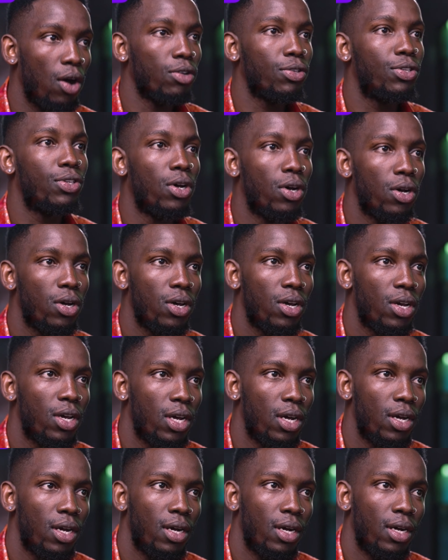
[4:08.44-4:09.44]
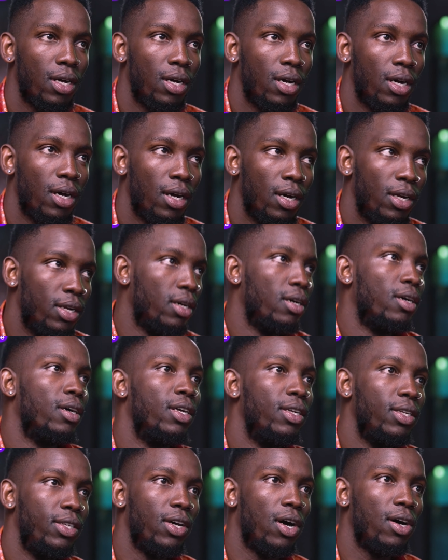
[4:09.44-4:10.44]
also,
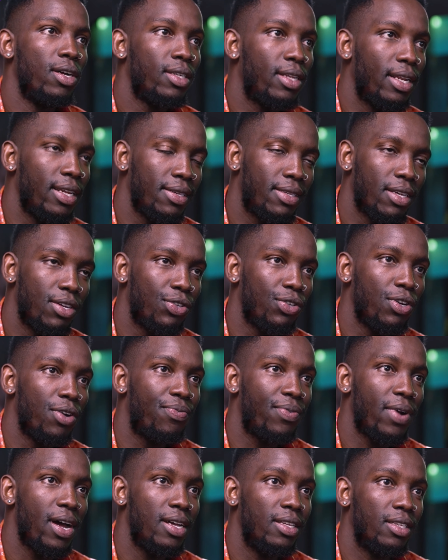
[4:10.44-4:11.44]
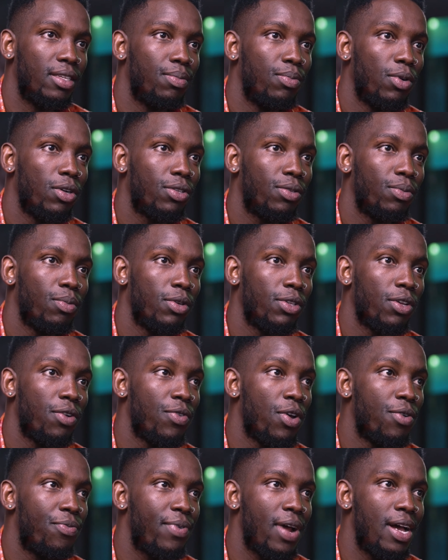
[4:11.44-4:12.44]
don't listen to your friends. Most, most
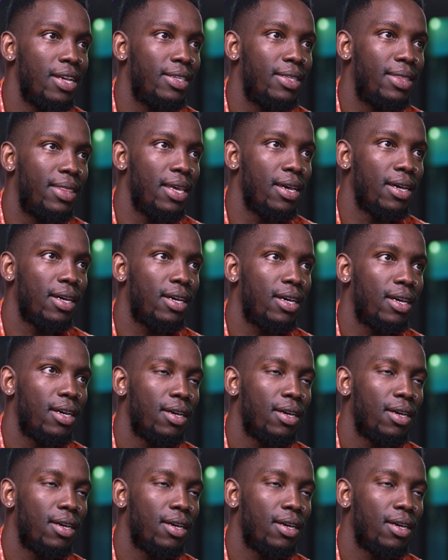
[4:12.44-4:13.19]
of your friends think